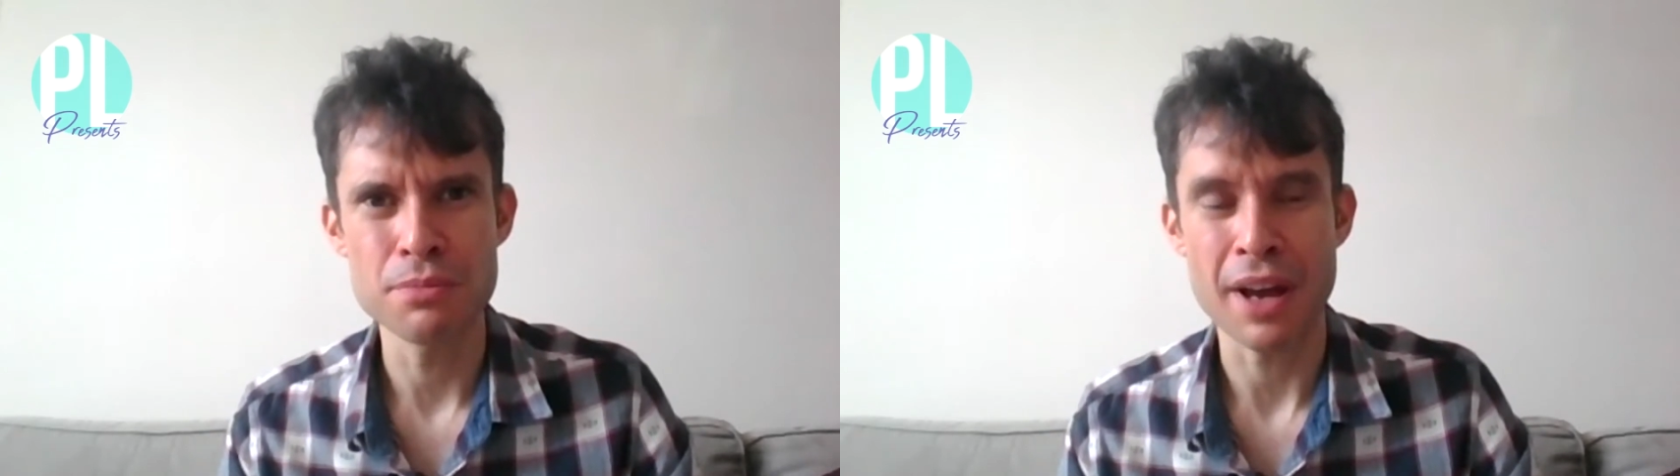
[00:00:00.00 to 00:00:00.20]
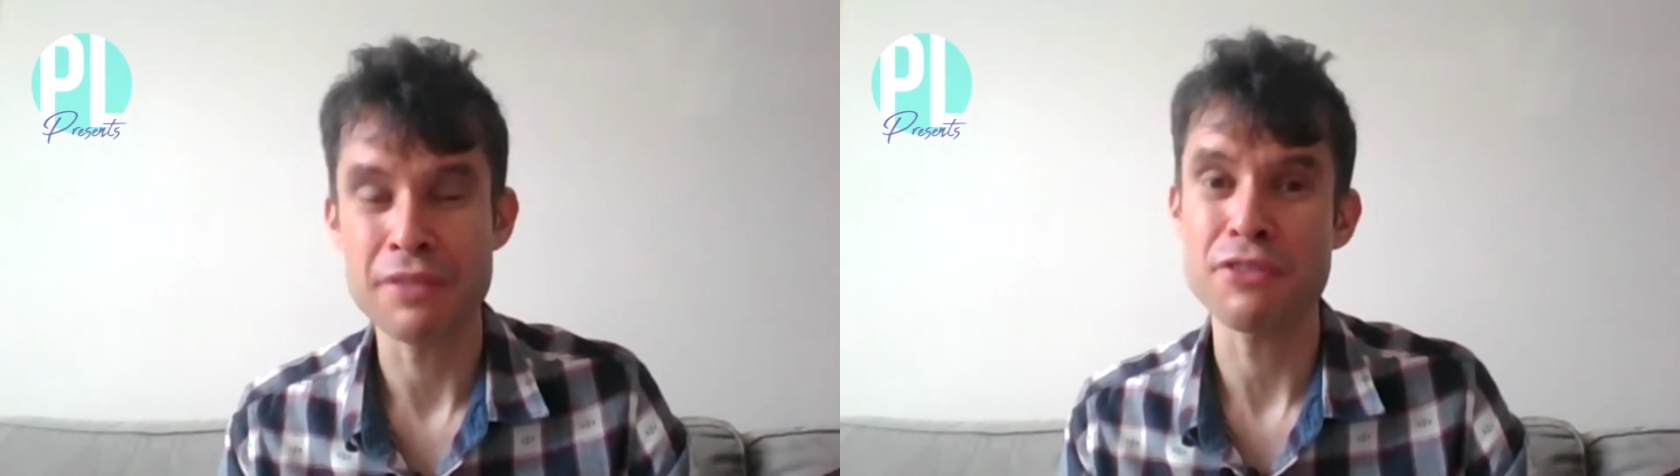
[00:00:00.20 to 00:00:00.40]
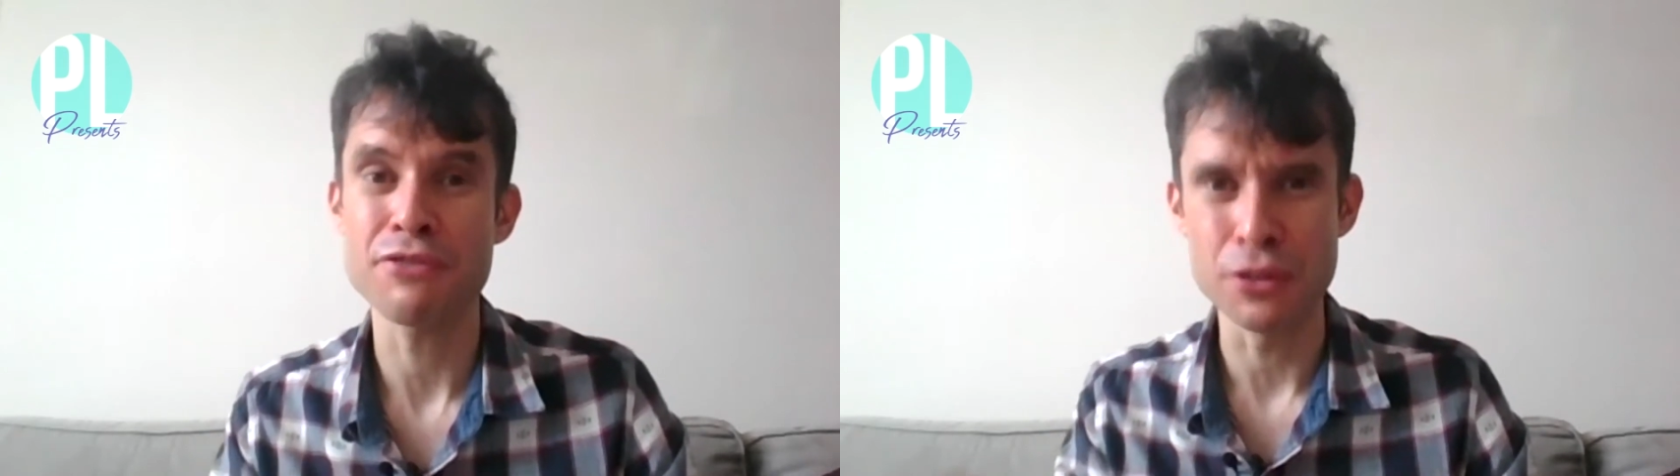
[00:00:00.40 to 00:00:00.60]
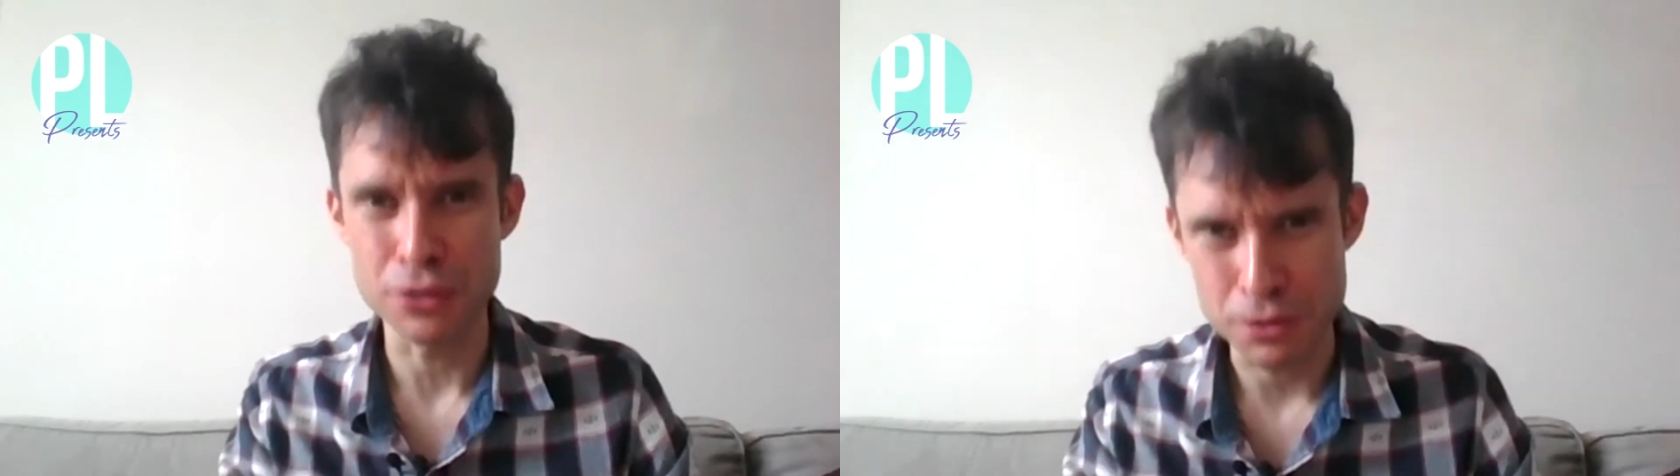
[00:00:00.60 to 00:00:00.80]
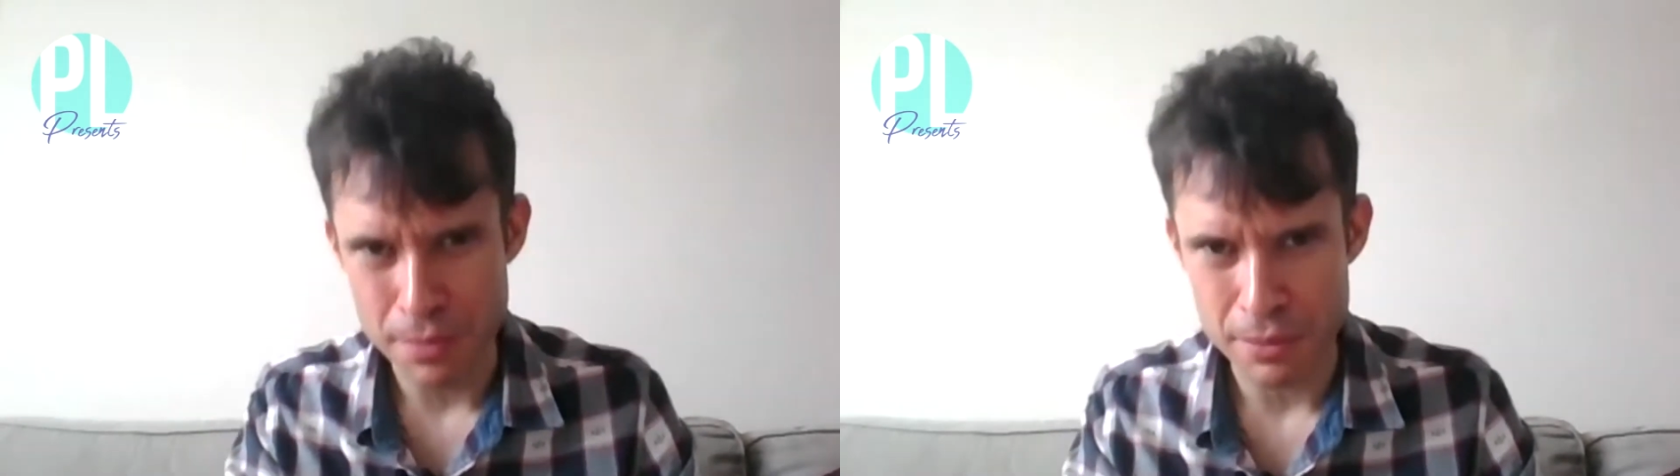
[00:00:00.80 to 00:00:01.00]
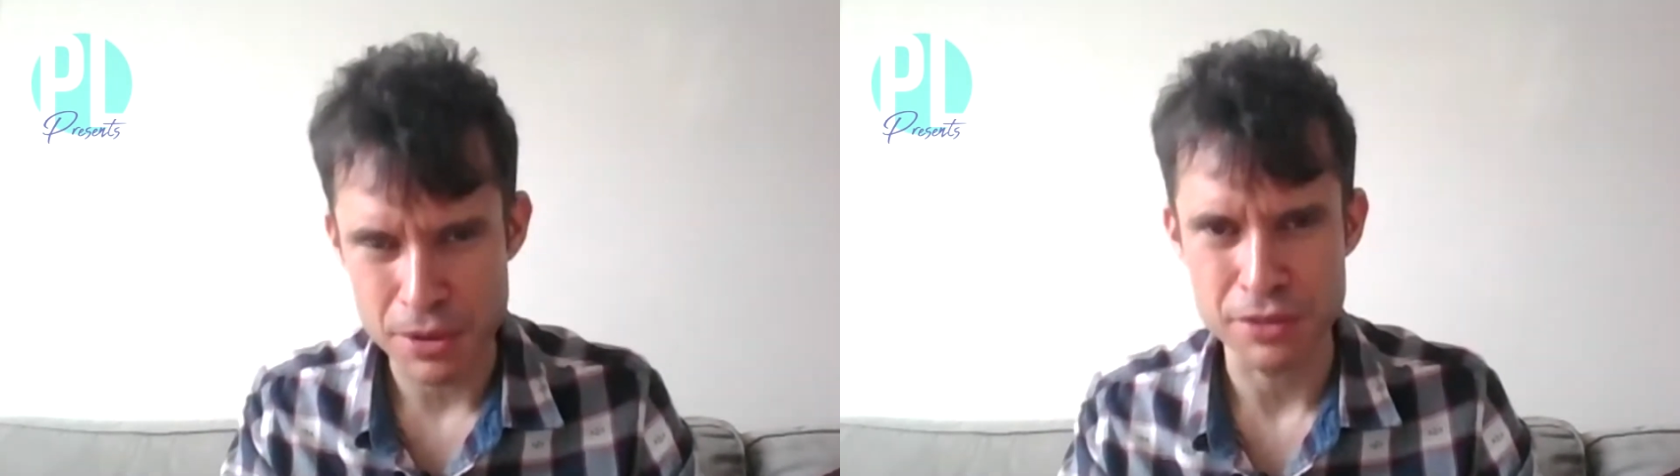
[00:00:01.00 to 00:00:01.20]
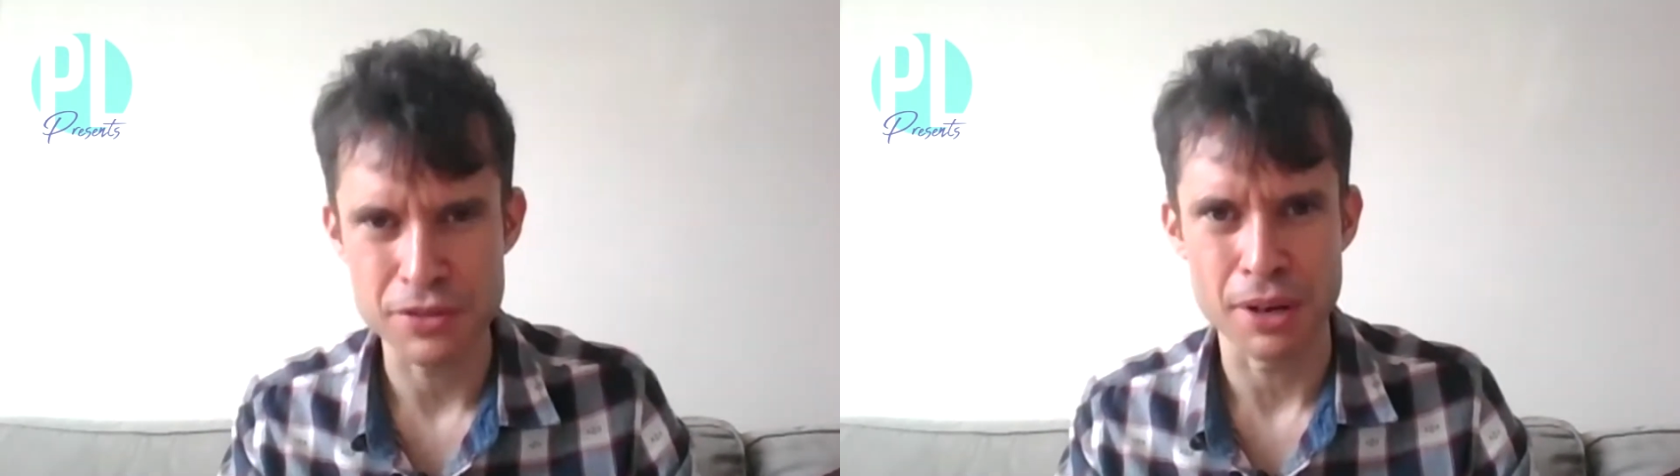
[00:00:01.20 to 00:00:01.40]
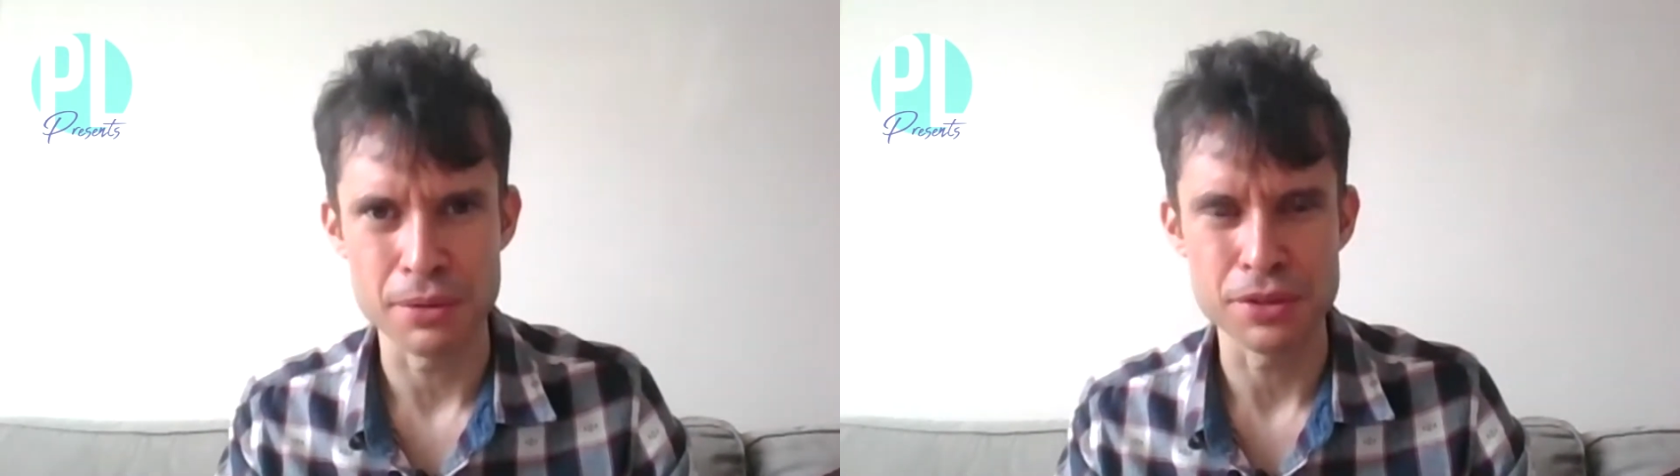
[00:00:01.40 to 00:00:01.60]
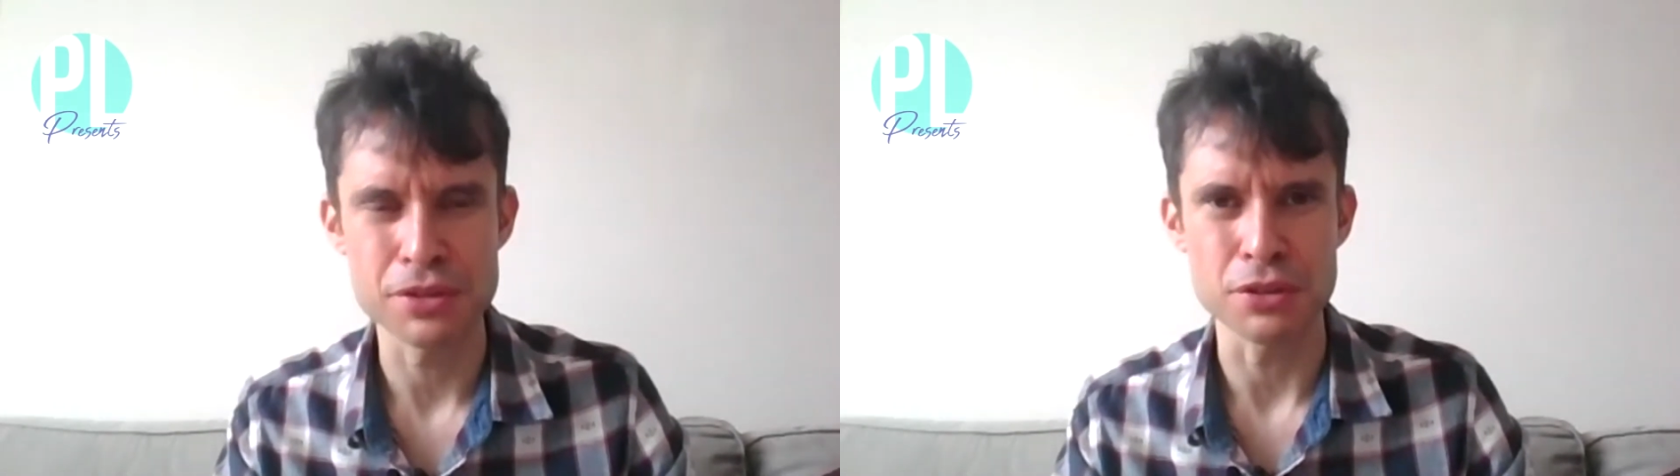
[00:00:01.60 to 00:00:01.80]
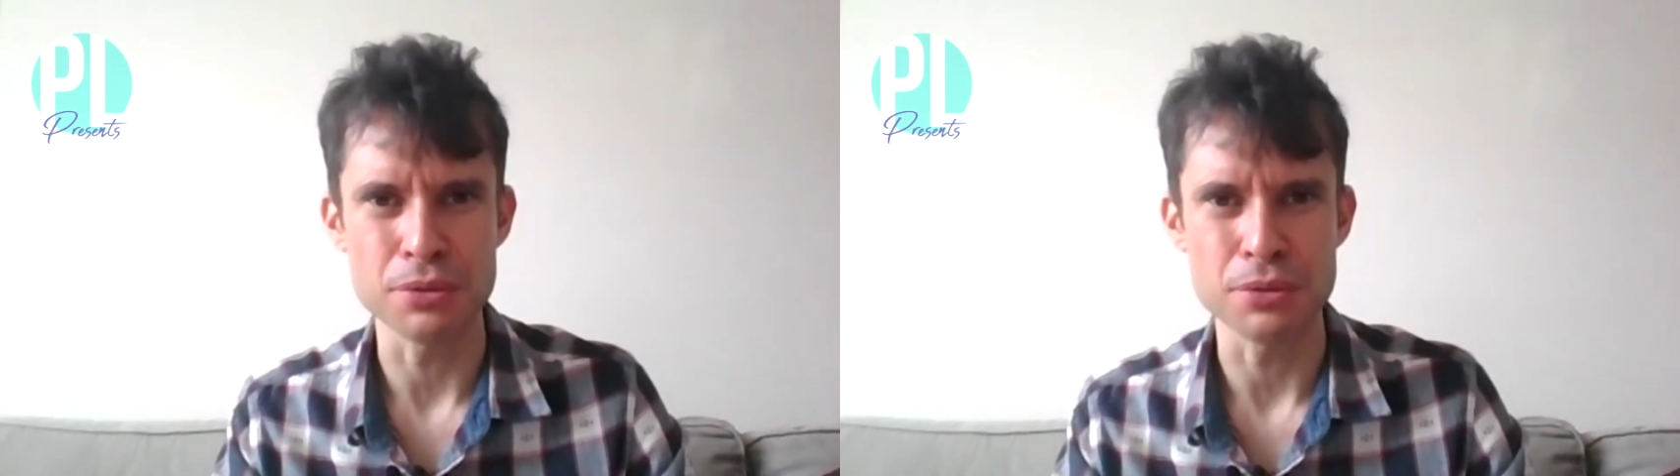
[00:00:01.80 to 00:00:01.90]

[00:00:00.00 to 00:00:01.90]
have your fondest memories of going to